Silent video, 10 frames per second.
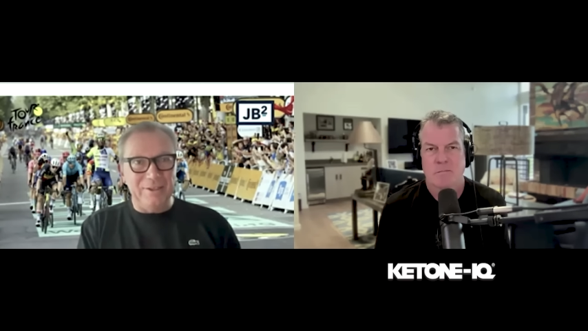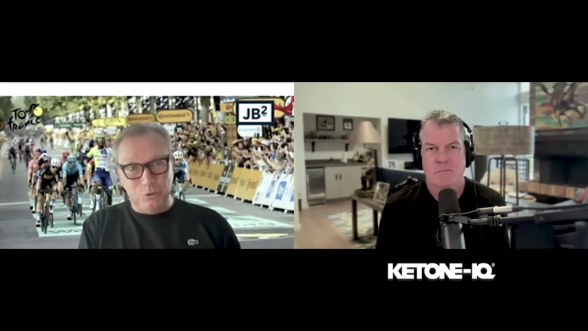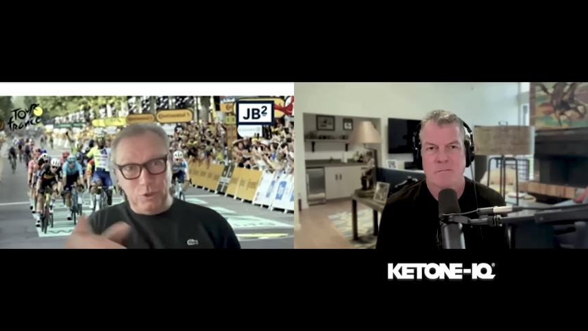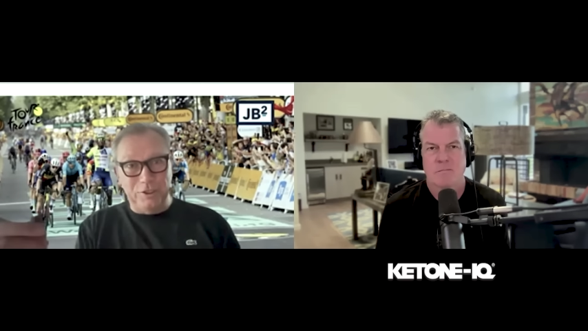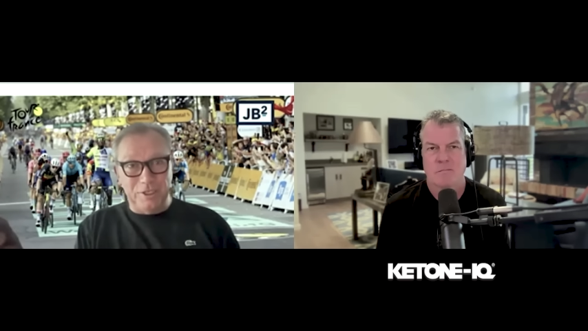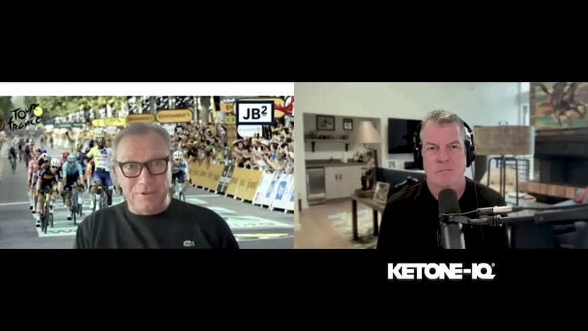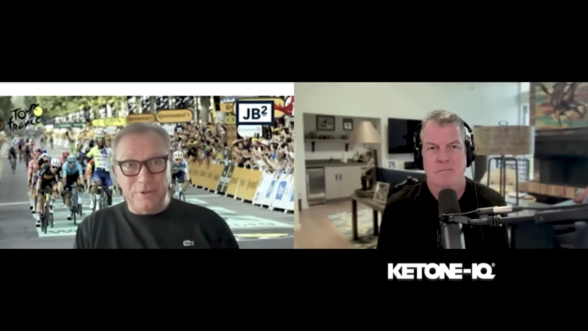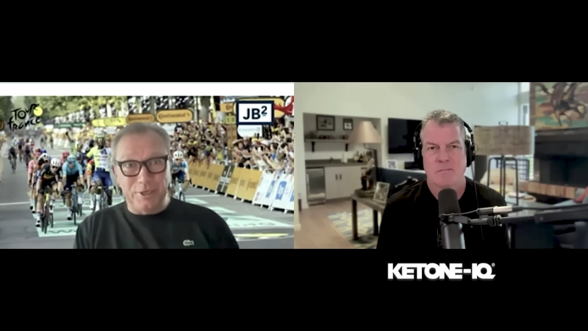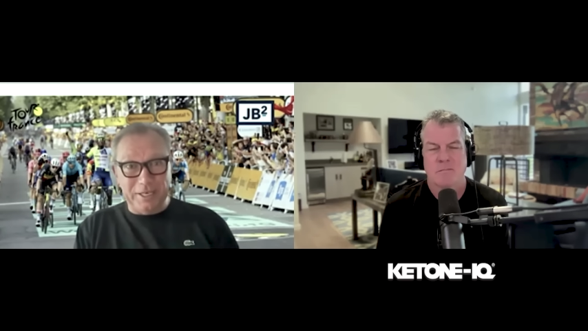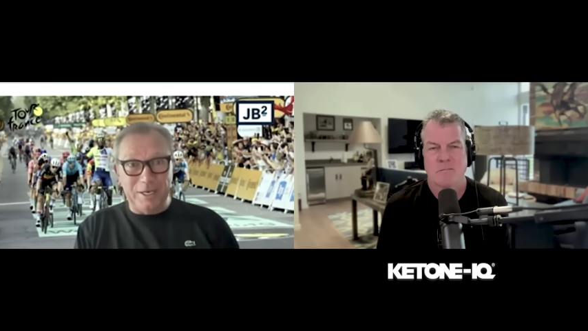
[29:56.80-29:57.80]

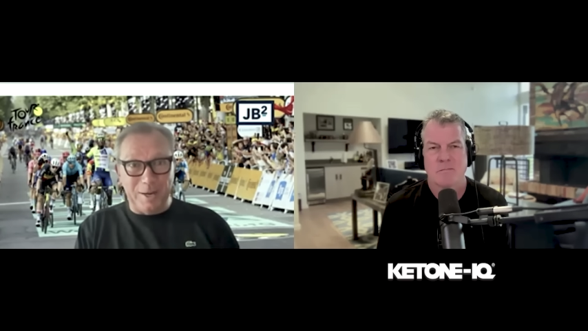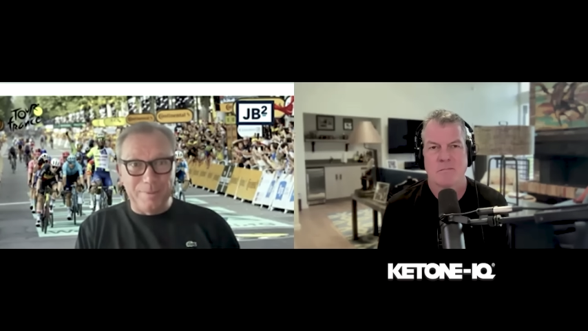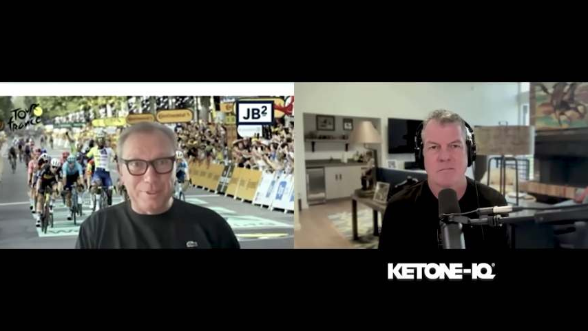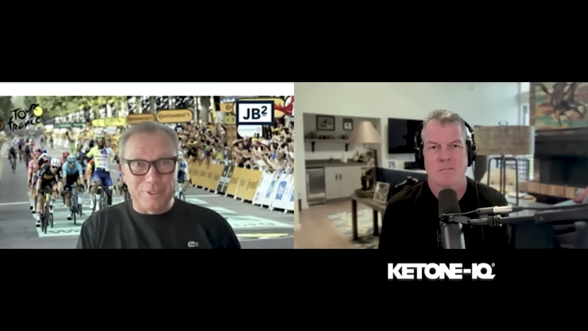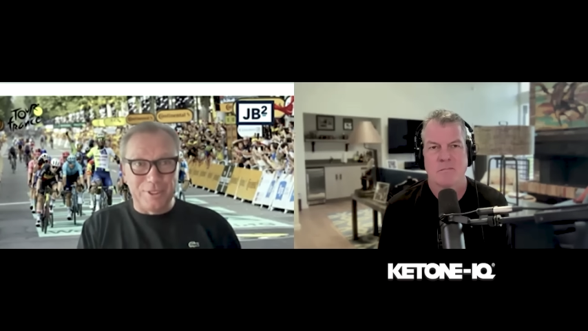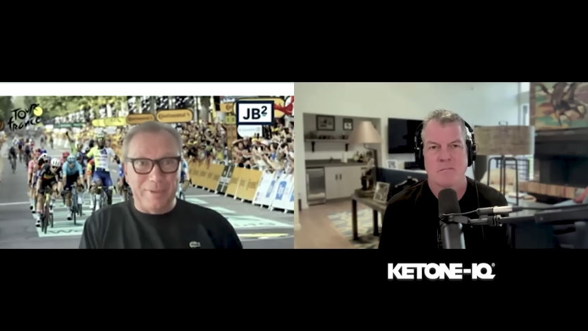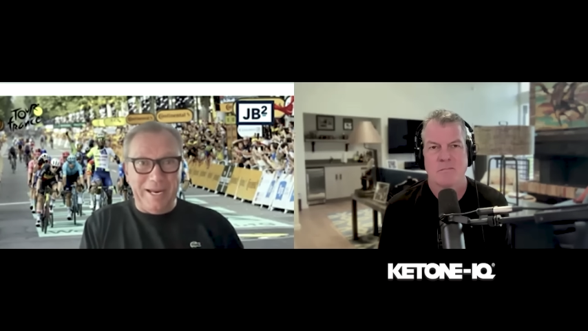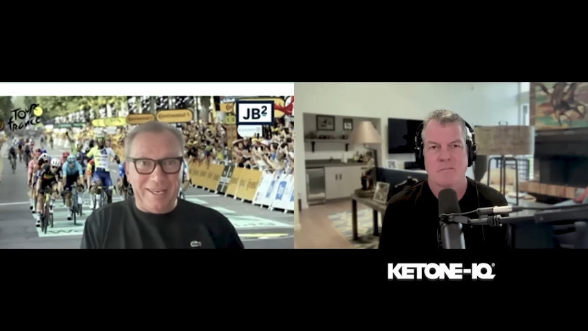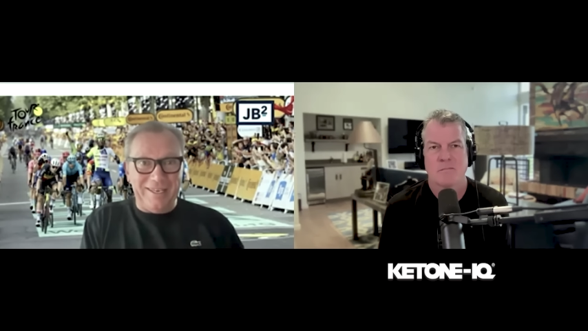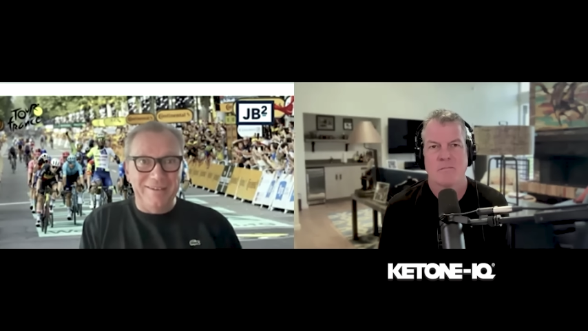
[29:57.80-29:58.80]
Speaker 1: 230 kilometers on the
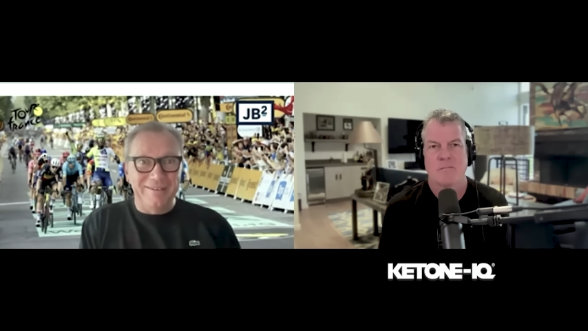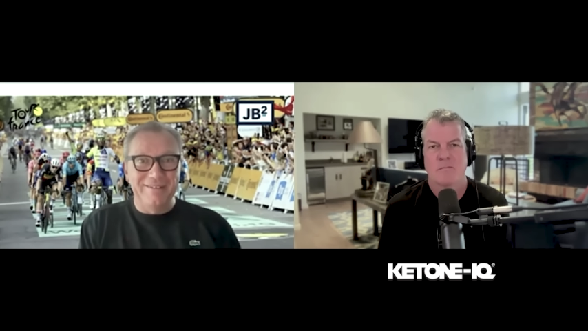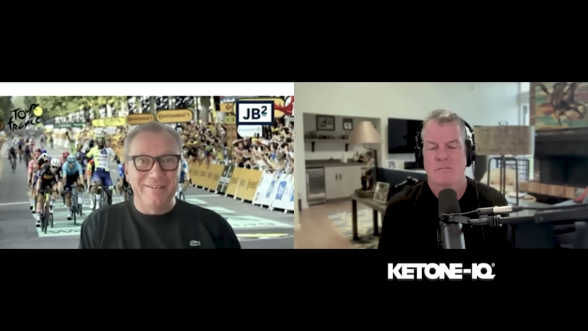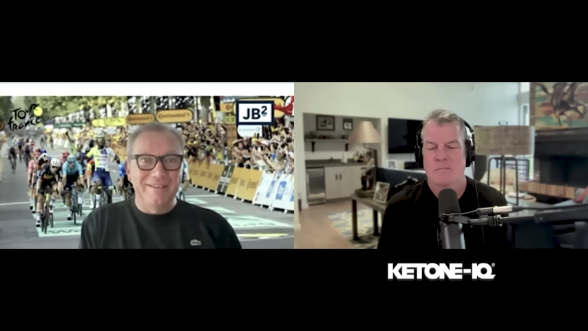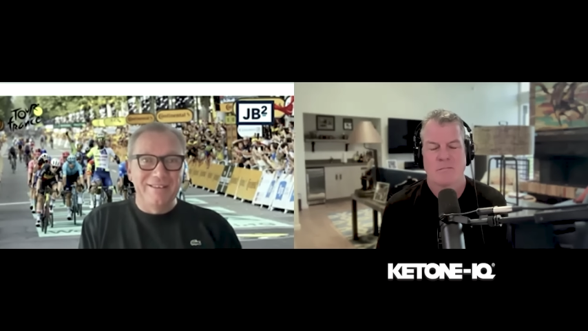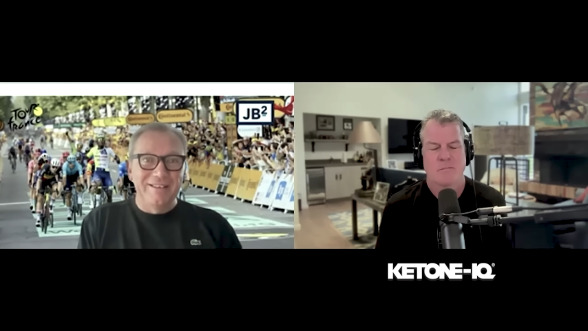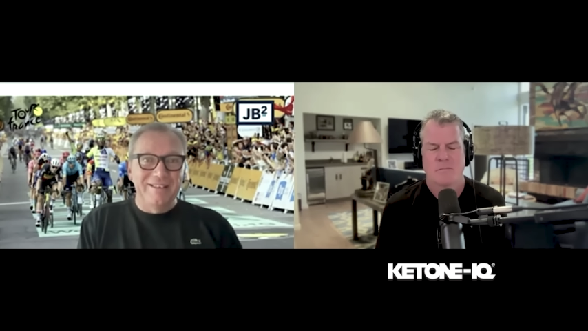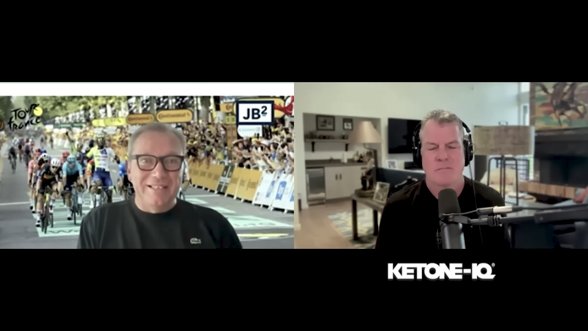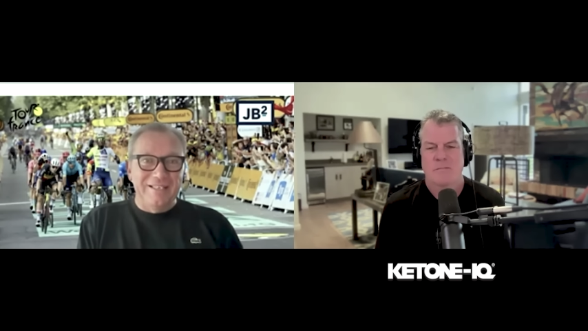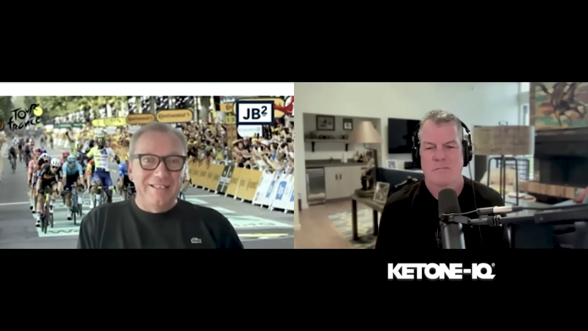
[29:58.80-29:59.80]
bike.
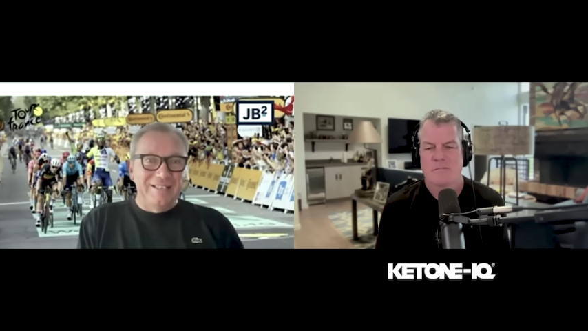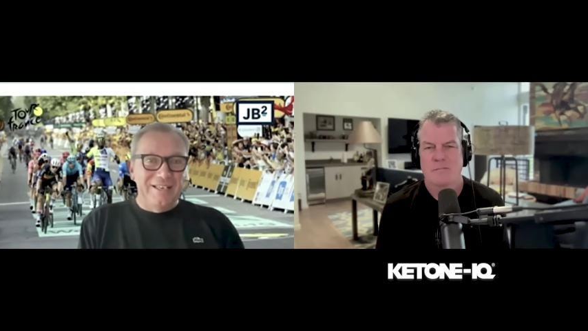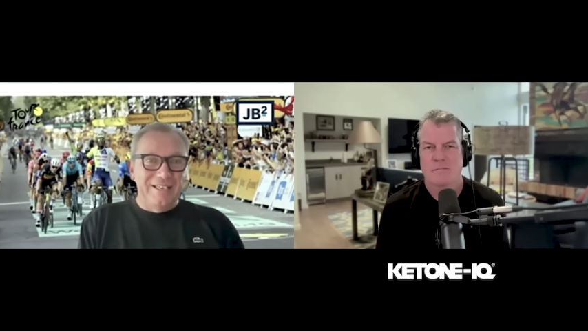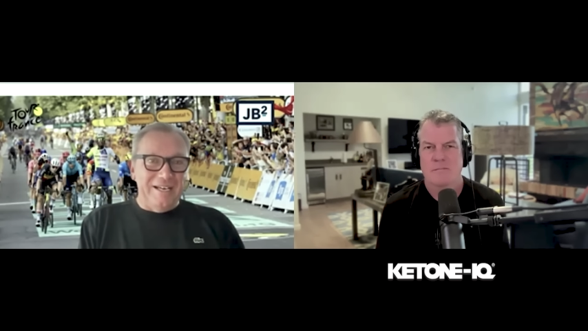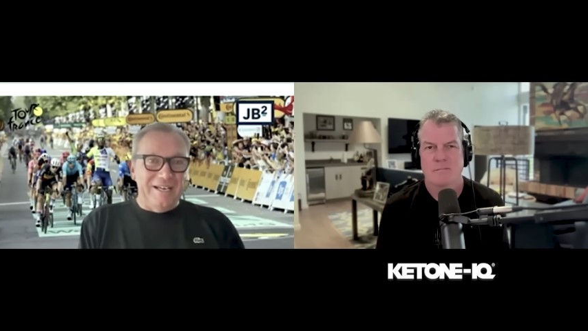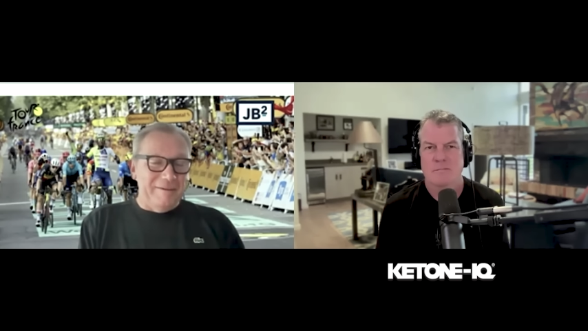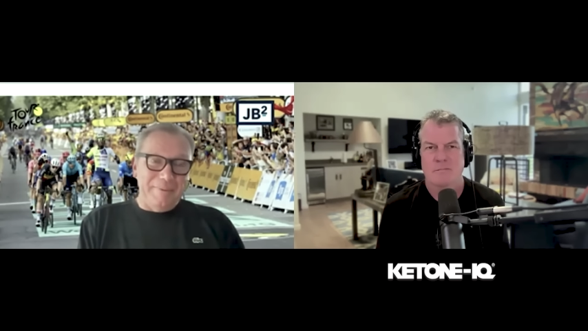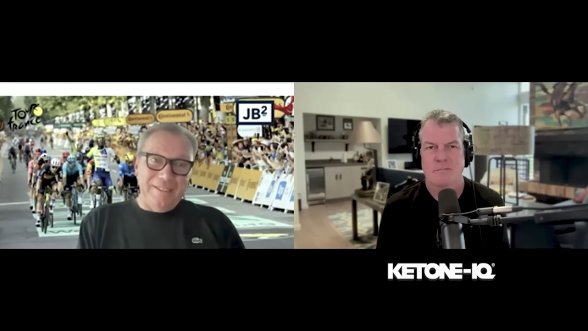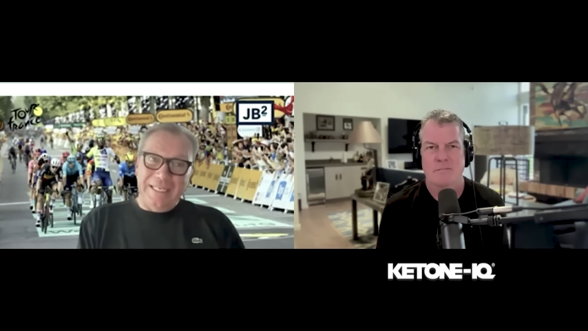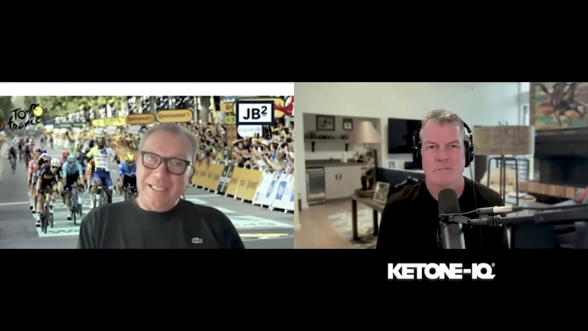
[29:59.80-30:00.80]
Uh, I
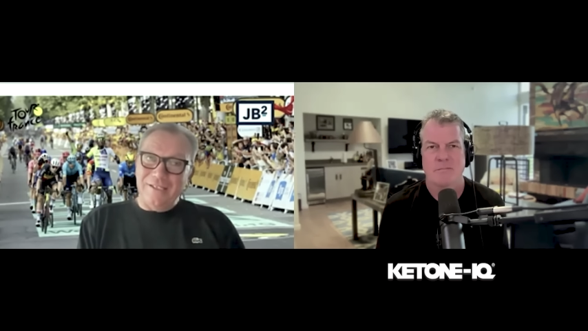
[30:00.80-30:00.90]
mean, these are the